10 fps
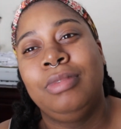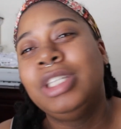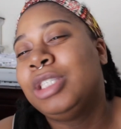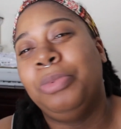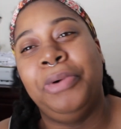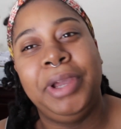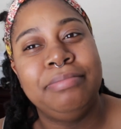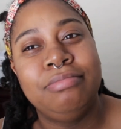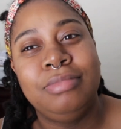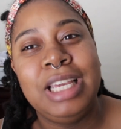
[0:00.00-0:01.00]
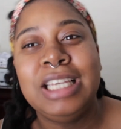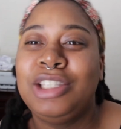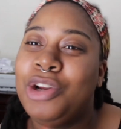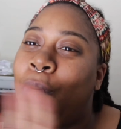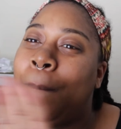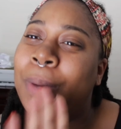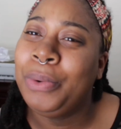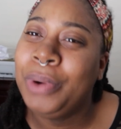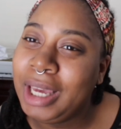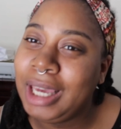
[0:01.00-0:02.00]
What's the point? It's no
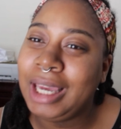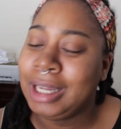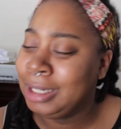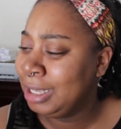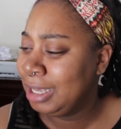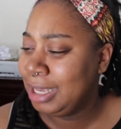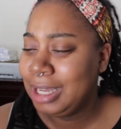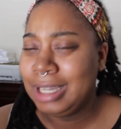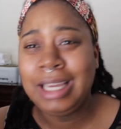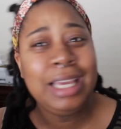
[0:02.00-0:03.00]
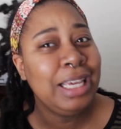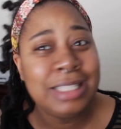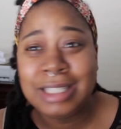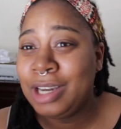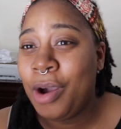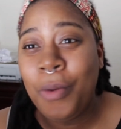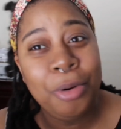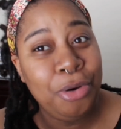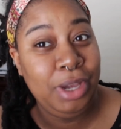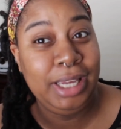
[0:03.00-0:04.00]
point. It's no
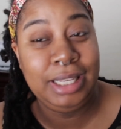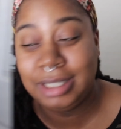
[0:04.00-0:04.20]
point.